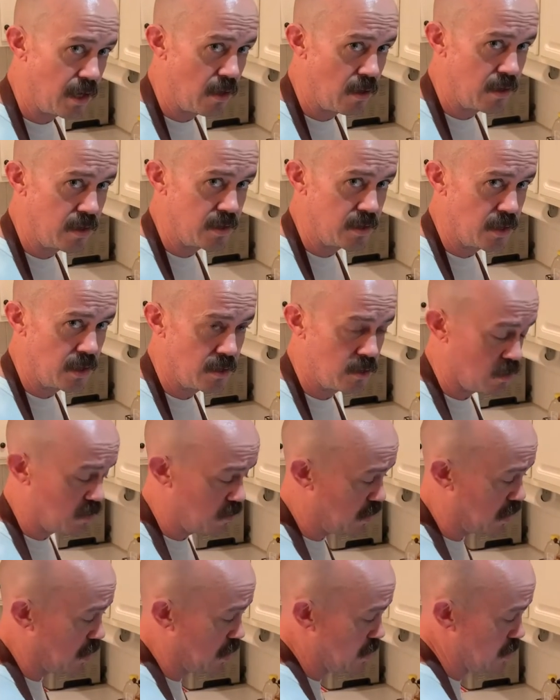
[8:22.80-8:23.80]
hear any sizzle
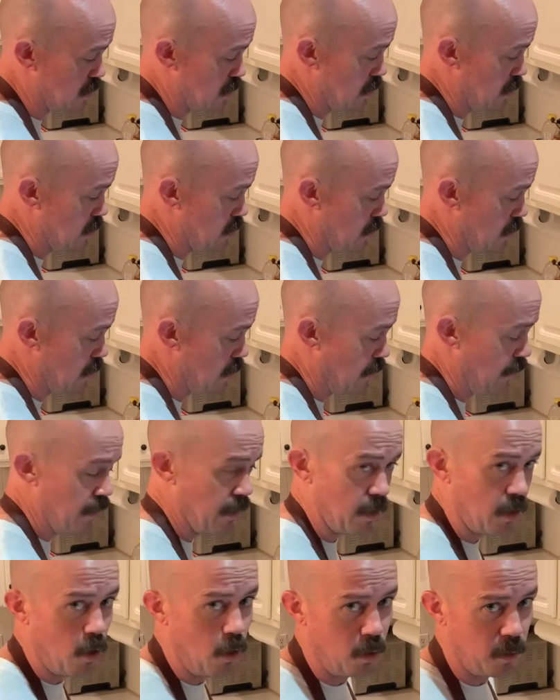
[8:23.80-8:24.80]
because it says
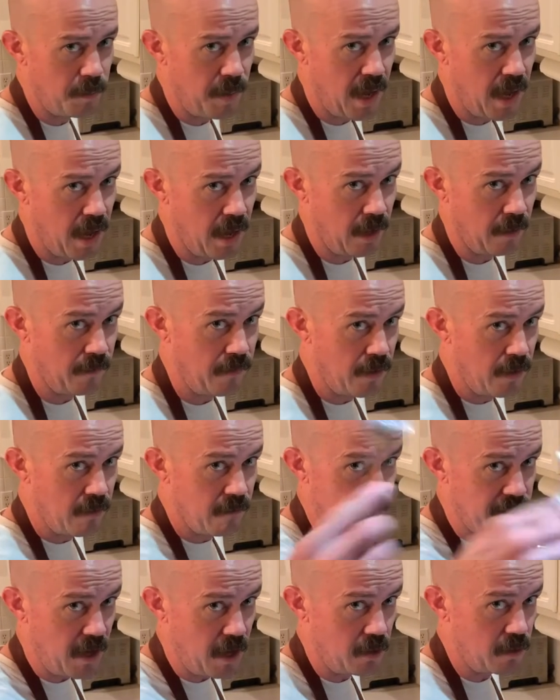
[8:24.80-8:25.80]
a cold pan.
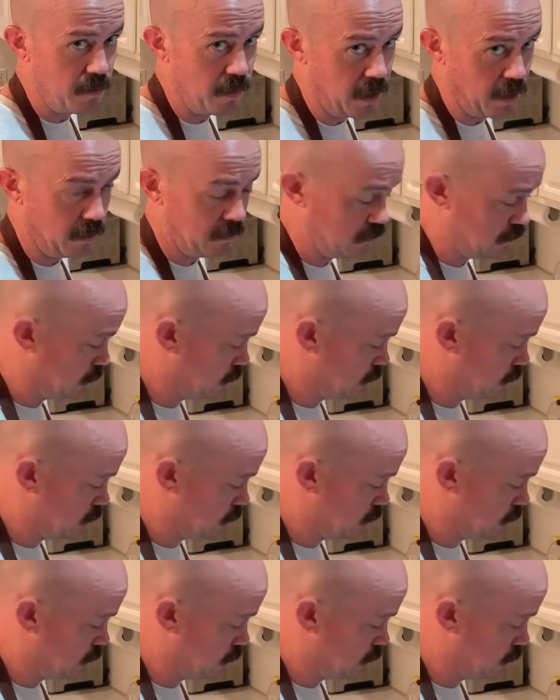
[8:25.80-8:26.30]
Follow me.